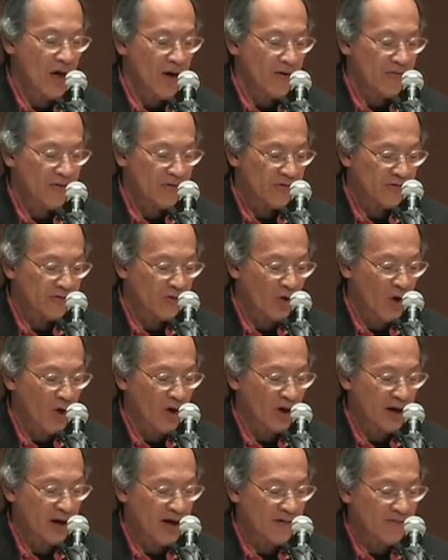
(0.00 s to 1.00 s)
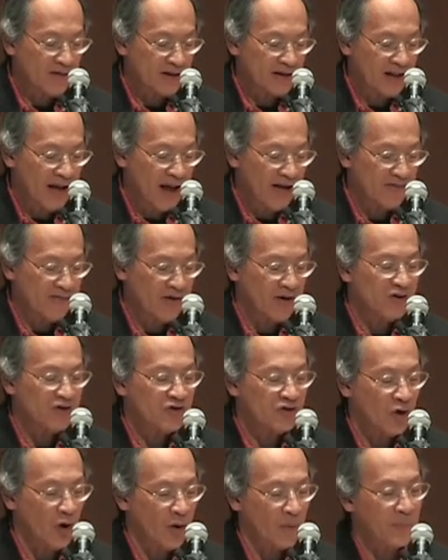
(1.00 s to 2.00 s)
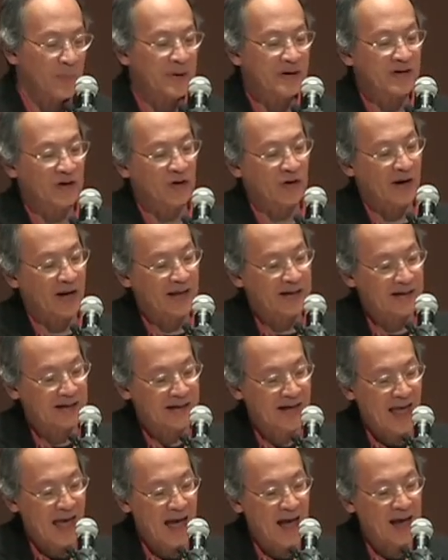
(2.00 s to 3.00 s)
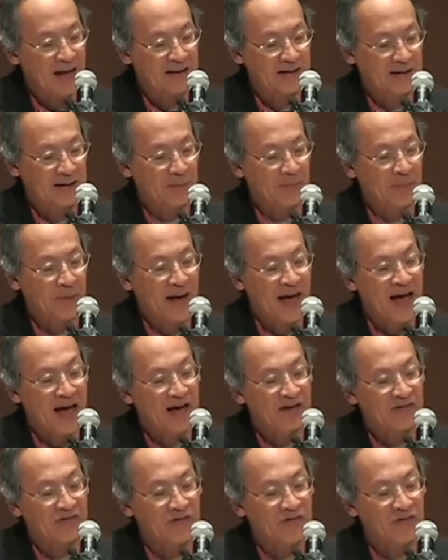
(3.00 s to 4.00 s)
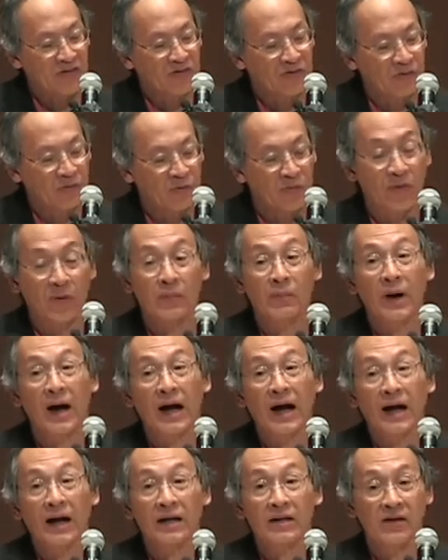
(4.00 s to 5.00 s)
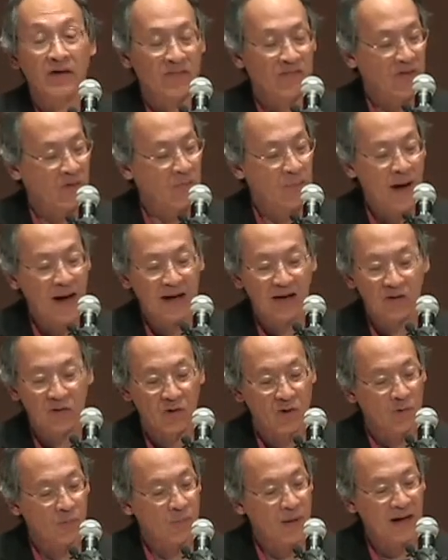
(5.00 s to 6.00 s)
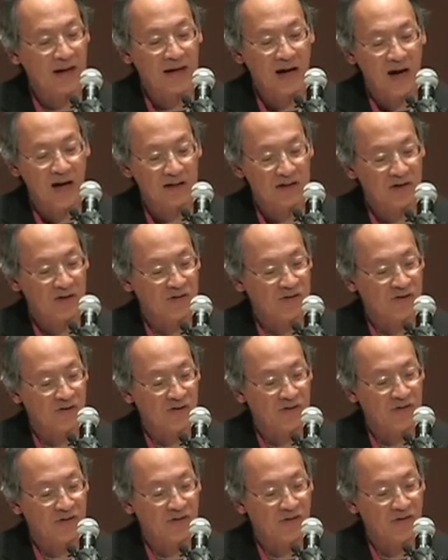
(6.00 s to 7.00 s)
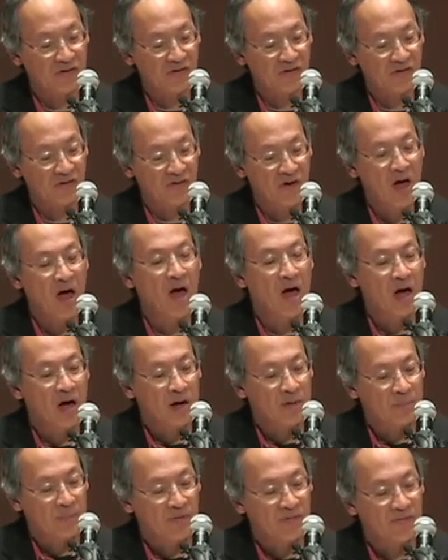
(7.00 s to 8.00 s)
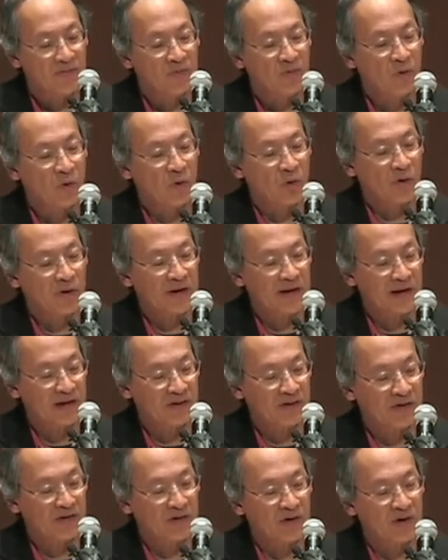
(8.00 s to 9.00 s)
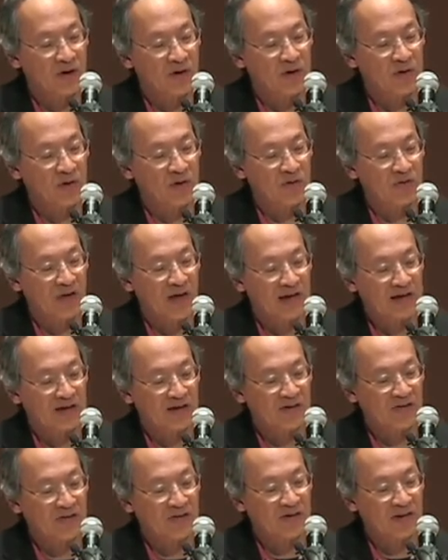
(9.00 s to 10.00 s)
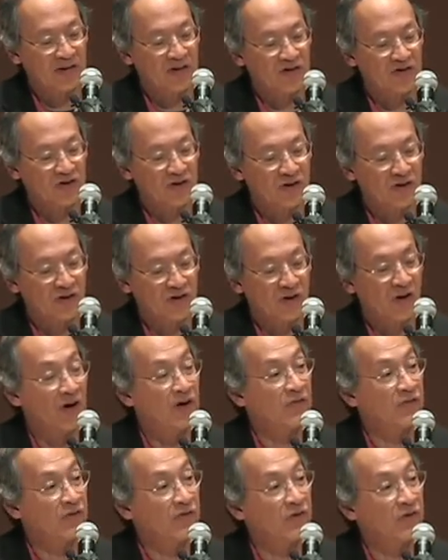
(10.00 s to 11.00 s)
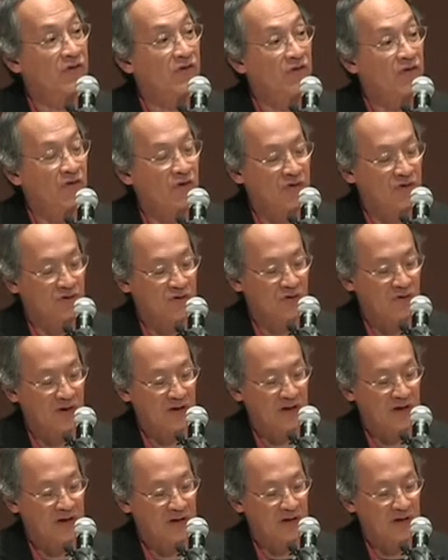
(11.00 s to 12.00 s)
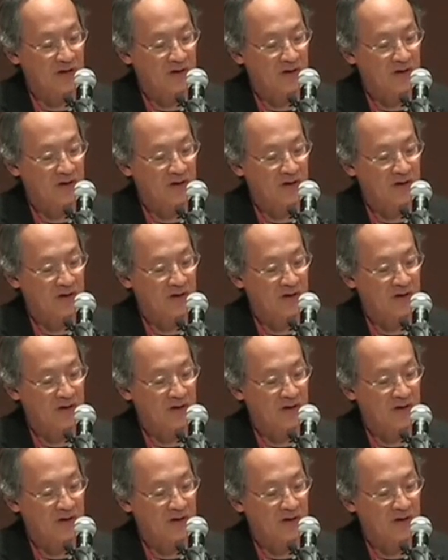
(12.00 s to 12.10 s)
The song of a knife sharpener in an alley passes through the mind of a microbiologist before he undergoes anesthesia for surgery.